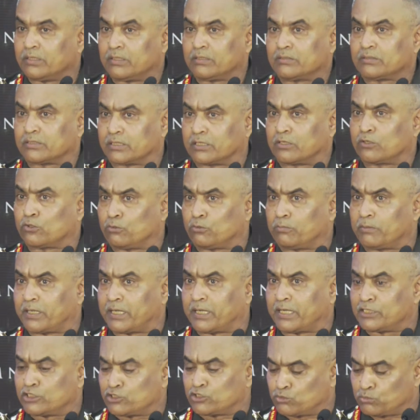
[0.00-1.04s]
The
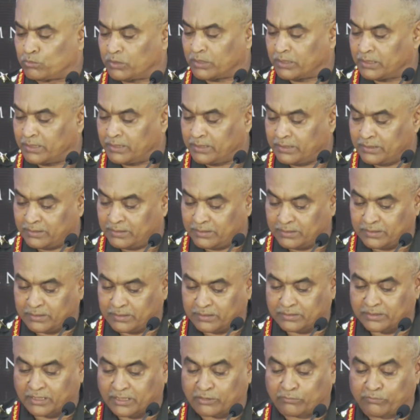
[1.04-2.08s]
globalized world
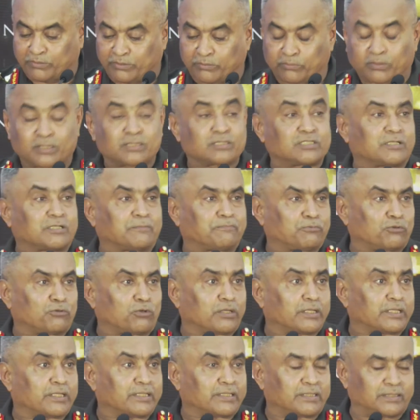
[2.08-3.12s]
that we once
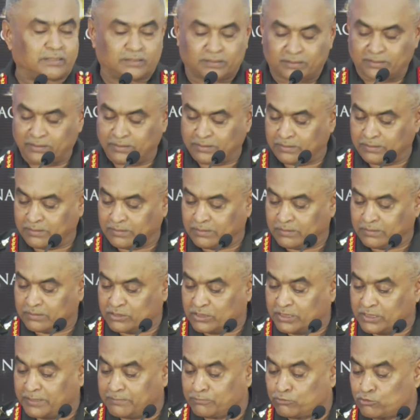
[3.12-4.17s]
applauded
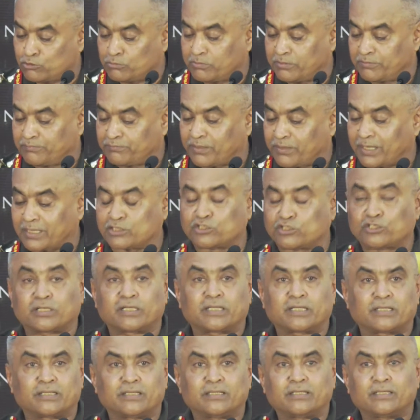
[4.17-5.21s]
seems to be
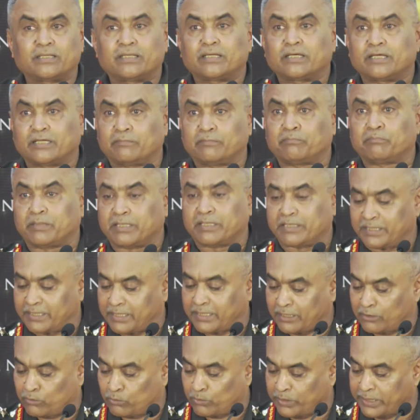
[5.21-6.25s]
fracturing in
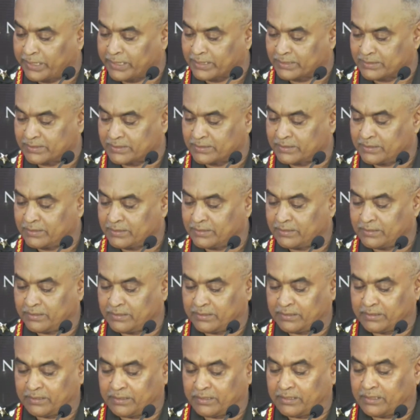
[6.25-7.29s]
myriad ways
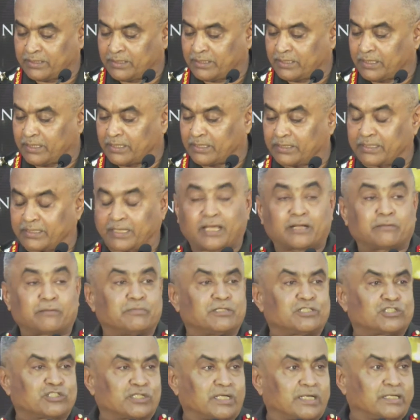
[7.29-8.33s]
and can be
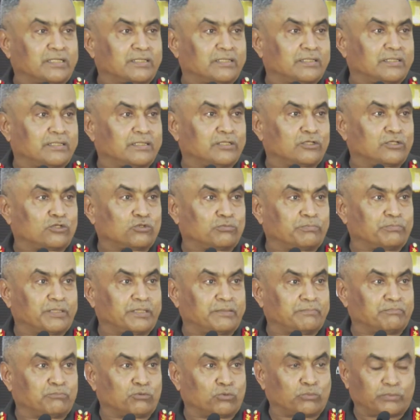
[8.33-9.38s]
said to be
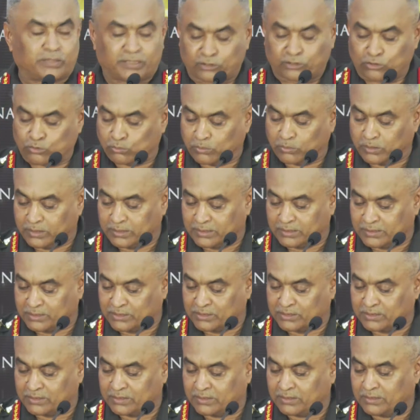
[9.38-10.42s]
moving
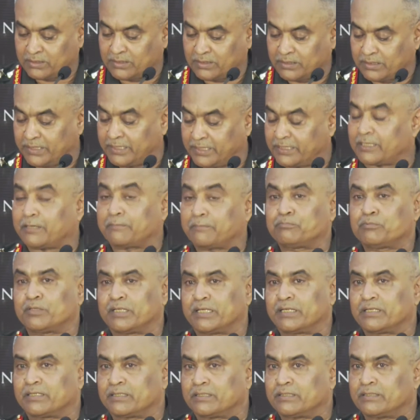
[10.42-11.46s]
towards
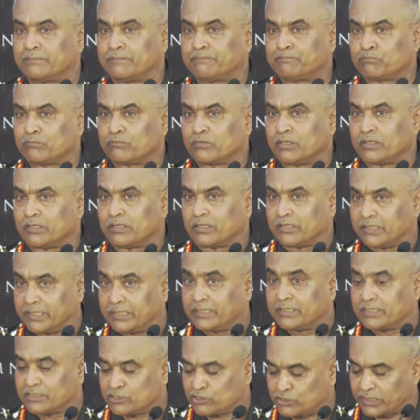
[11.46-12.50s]
decoupling,
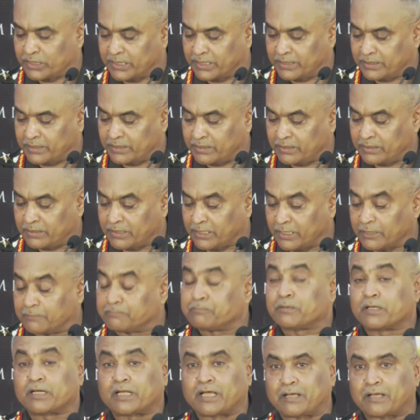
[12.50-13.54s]
de-risking, and
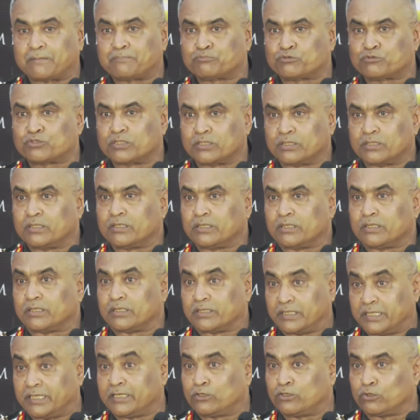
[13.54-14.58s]
perhaps
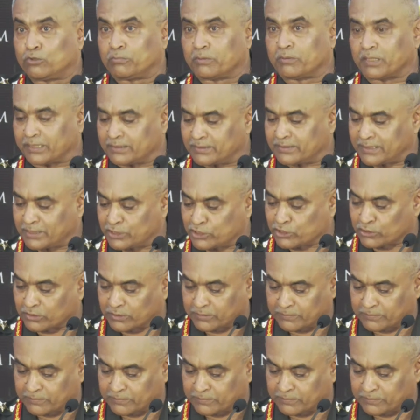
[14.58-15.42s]
deglobalization.